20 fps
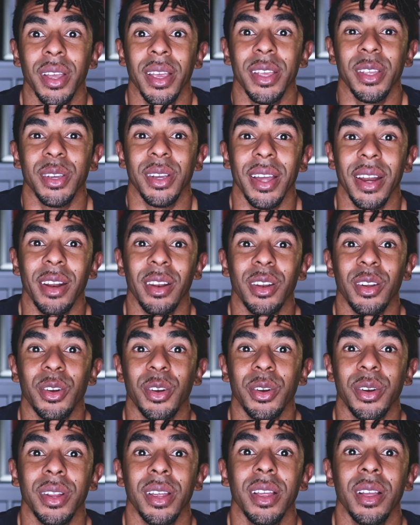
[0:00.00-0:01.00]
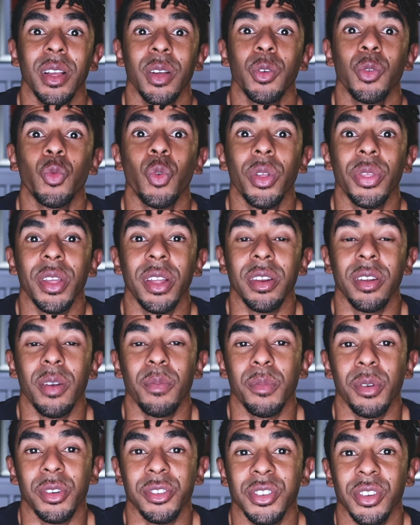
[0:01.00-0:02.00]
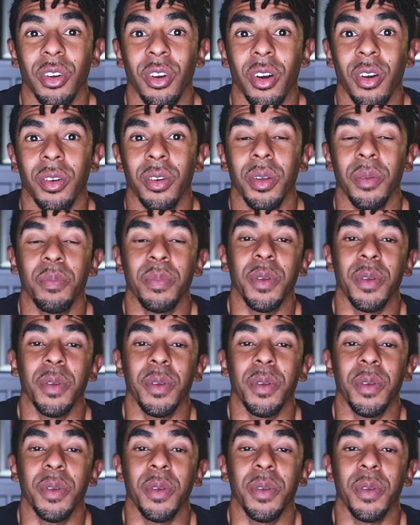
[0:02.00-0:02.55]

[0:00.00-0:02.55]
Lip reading: and you got to learn what the numbers are